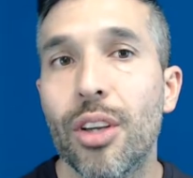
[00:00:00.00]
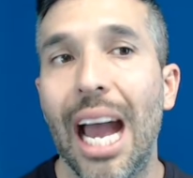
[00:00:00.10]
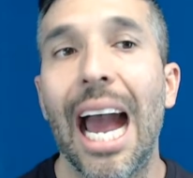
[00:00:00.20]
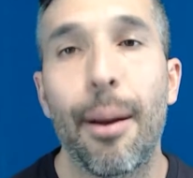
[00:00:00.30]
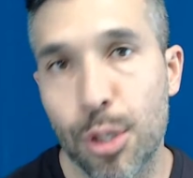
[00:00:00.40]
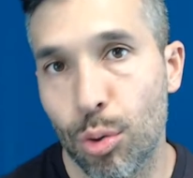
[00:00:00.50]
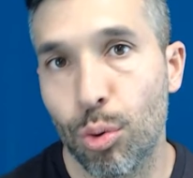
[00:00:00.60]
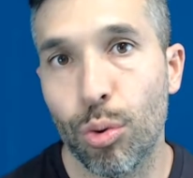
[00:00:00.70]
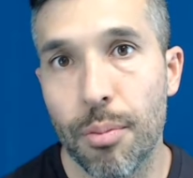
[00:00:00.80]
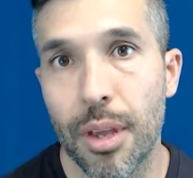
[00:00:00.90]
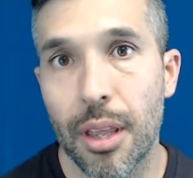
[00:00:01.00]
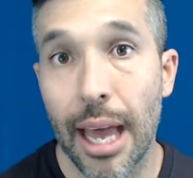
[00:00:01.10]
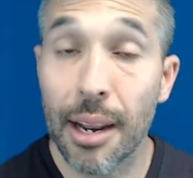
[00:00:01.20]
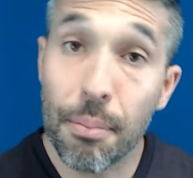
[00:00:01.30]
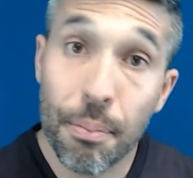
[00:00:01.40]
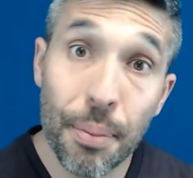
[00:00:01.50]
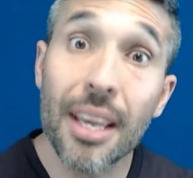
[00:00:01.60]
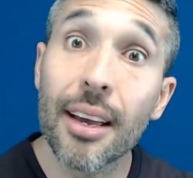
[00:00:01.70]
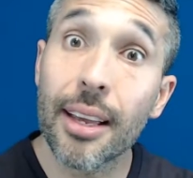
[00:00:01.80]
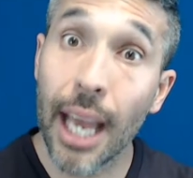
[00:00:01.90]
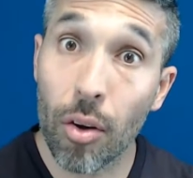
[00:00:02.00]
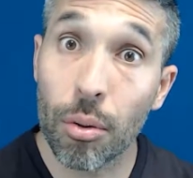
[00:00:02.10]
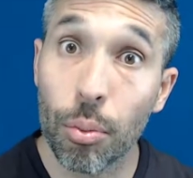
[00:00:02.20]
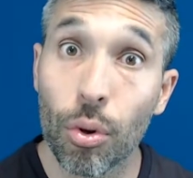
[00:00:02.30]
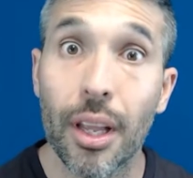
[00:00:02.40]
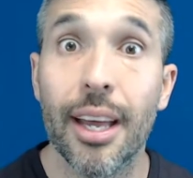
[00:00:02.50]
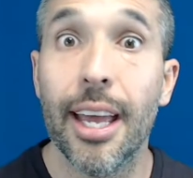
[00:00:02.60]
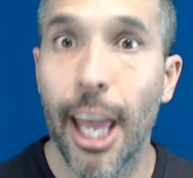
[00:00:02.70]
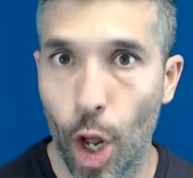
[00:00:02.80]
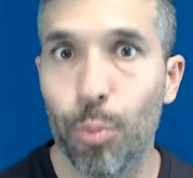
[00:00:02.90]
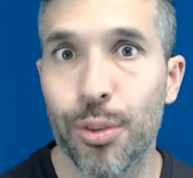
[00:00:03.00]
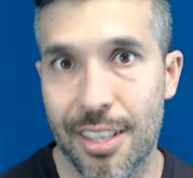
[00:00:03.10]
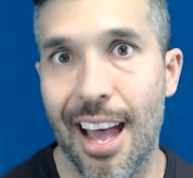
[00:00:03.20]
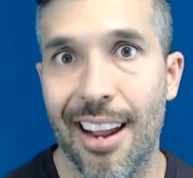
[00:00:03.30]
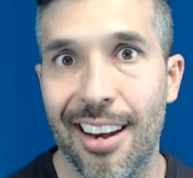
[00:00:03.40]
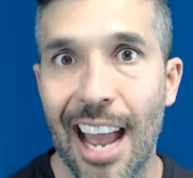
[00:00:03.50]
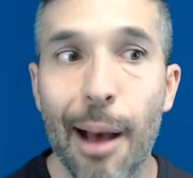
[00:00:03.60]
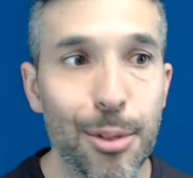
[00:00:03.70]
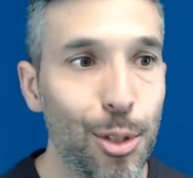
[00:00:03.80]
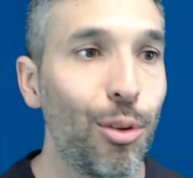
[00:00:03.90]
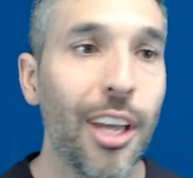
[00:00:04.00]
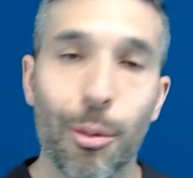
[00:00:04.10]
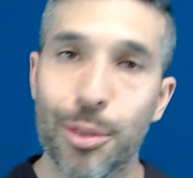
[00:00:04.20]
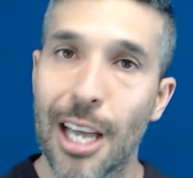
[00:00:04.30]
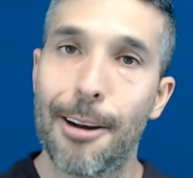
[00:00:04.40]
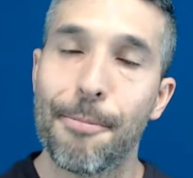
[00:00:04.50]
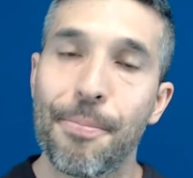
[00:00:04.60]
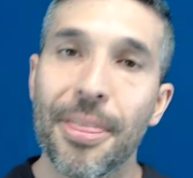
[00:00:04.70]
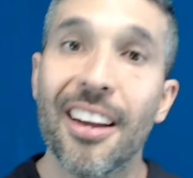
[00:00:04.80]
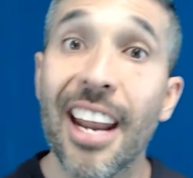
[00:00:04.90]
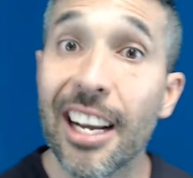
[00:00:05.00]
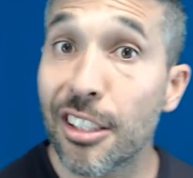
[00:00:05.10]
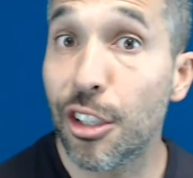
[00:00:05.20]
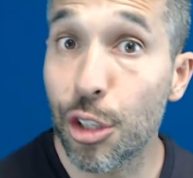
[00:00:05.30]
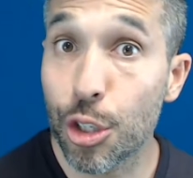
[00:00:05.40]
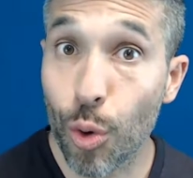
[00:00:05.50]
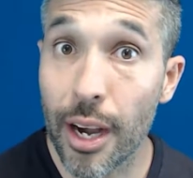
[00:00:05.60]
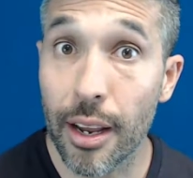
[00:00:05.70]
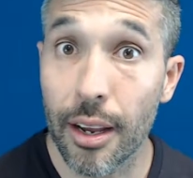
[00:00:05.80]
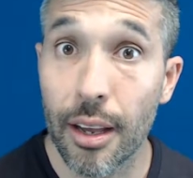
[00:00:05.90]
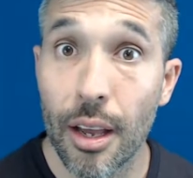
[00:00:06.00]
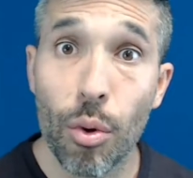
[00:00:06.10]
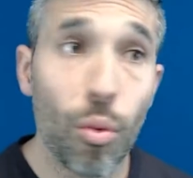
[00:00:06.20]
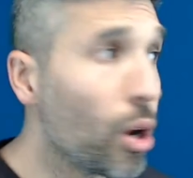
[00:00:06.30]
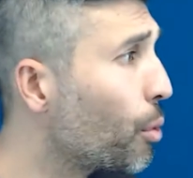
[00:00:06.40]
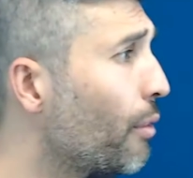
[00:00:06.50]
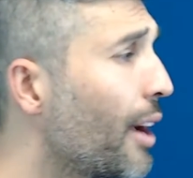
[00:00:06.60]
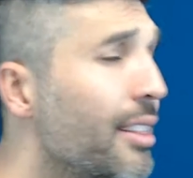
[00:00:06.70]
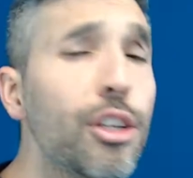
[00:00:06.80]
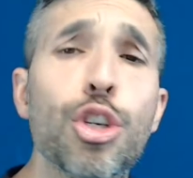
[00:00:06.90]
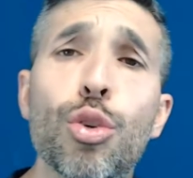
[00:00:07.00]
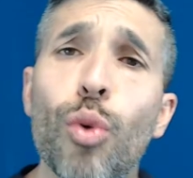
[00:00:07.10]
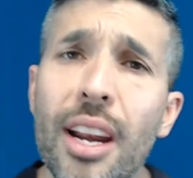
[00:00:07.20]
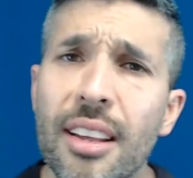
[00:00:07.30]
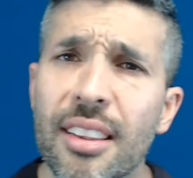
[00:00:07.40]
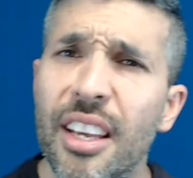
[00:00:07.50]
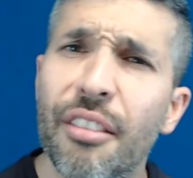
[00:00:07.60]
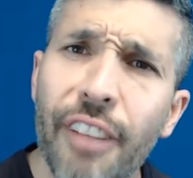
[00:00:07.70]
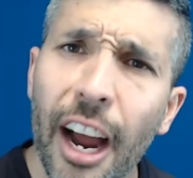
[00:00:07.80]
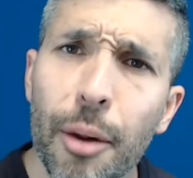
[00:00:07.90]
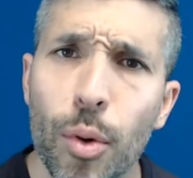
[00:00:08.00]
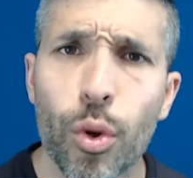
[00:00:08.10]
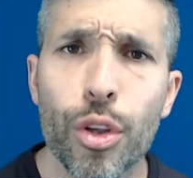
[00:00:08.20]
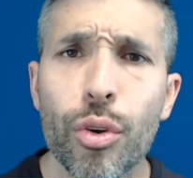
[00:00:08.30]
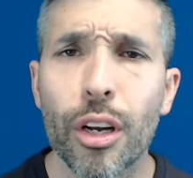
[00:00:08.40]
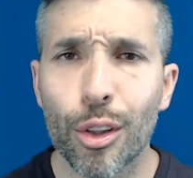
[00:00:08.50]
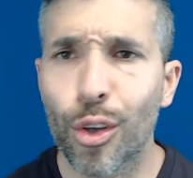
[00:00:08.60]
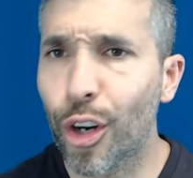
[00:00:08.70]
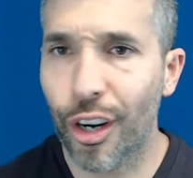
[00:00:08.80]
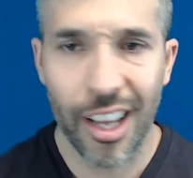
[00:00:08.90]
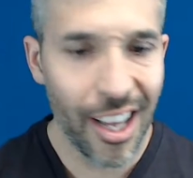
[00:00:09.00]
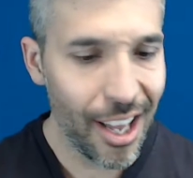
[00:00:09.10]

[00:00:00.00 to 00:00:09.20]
to absolutely be that. And being accountable helps that, absolutely helps that. Next is the training. We want to provide the training, the environment where you get to learn